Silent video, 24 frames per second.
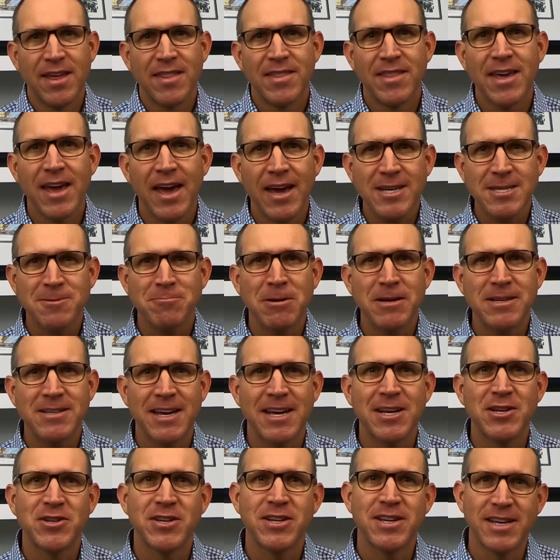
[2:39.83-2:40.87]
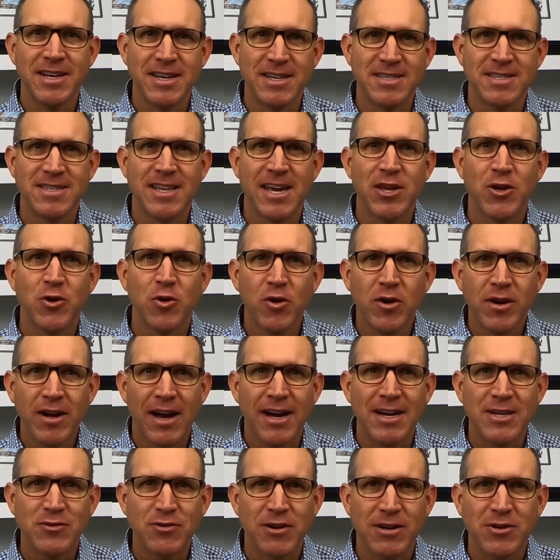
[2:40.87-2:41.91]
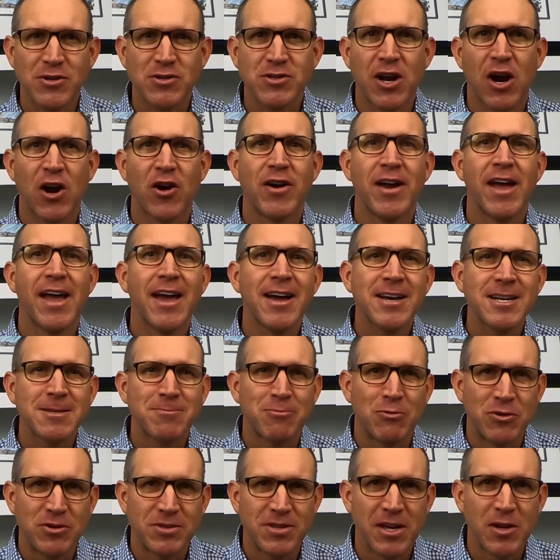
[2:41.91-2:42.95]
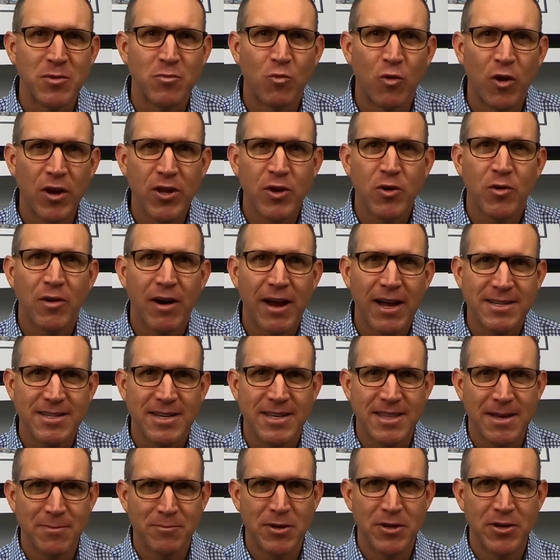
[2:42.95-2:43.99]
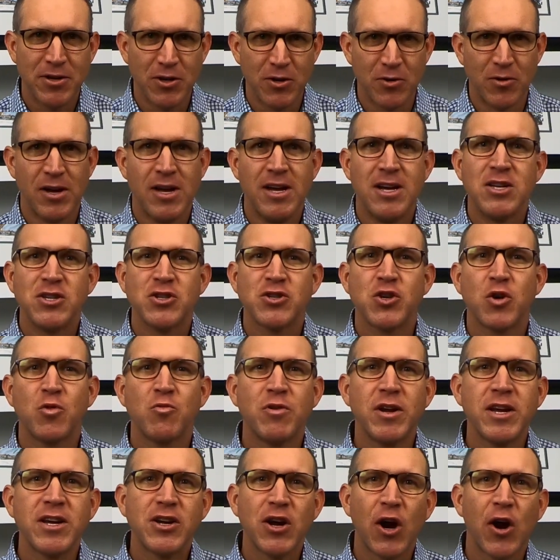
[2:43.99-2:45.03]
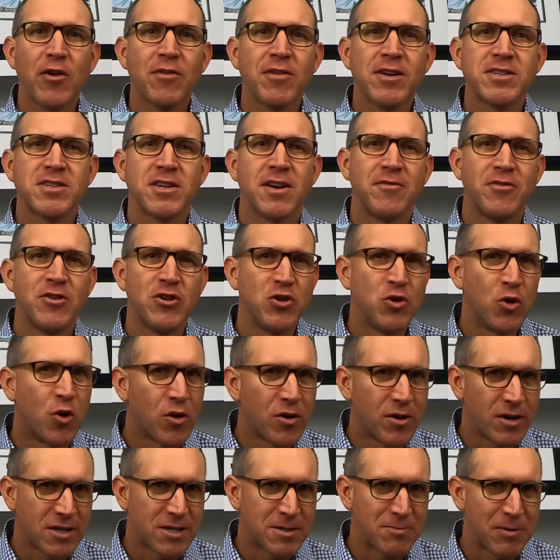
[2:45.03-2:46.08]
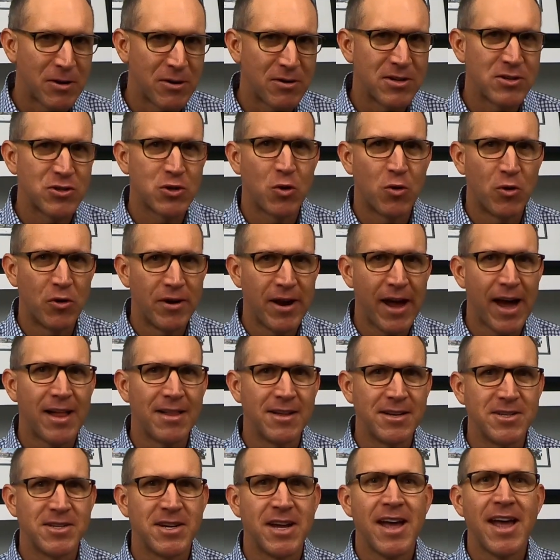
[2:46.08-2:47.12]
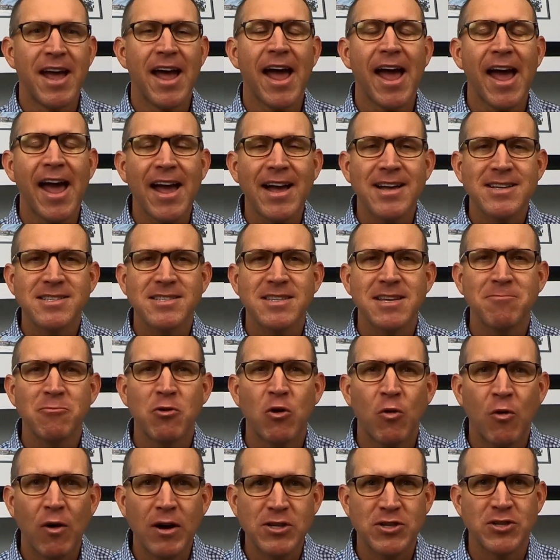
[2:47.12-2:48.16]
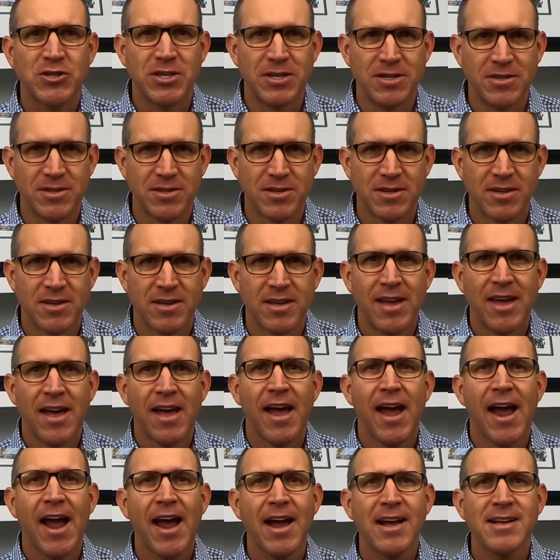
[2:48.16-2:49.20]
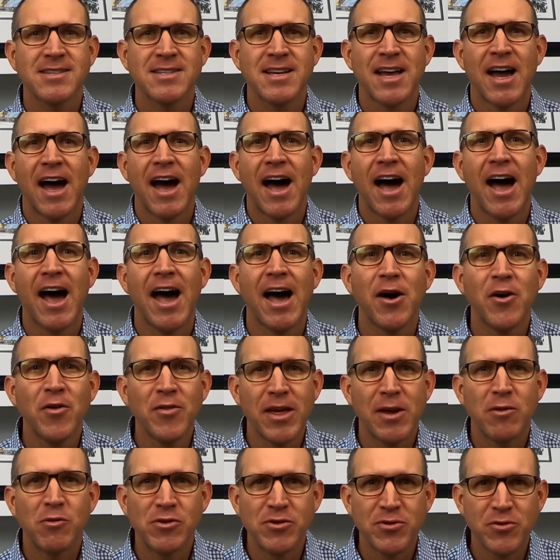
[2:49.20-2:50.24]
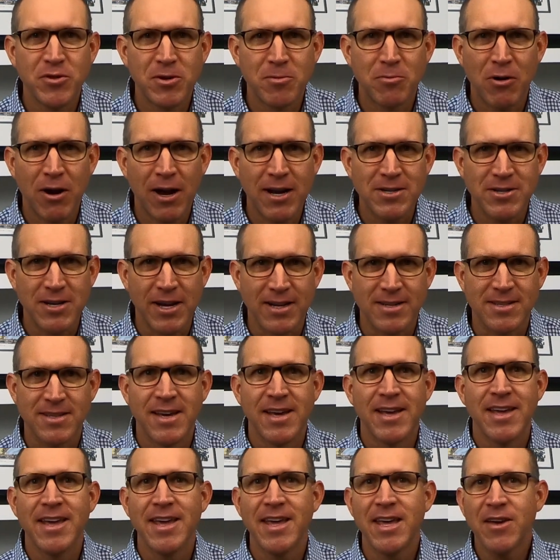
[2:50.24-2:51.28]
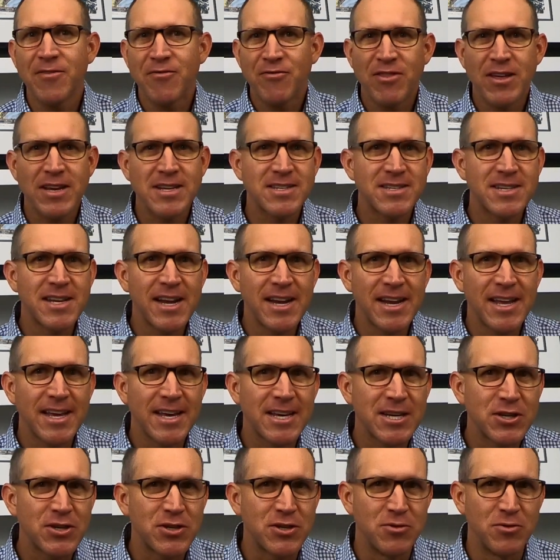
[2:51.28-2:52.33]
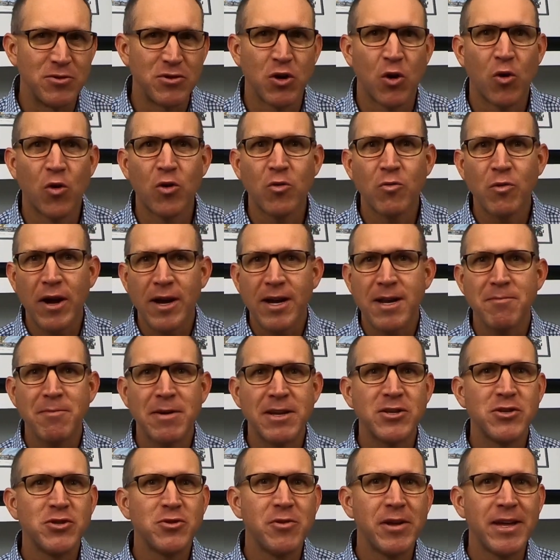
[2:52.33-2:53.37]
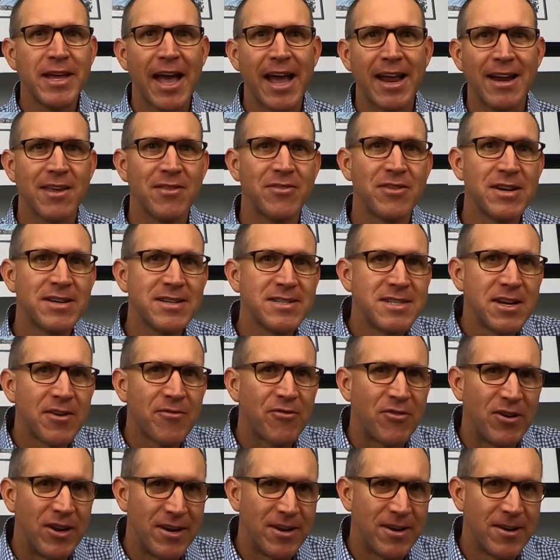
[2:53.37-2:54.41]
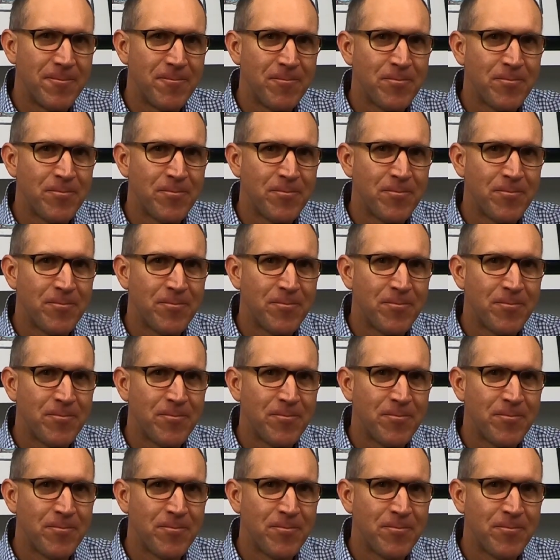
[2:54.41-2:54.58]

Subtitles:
The expectation is that your contractors are experts in what you're asking them to do. So regardless of your experience or knowledge, ask them questions. Ask how they will do the project, if they see any issues, or recommend doing anything different.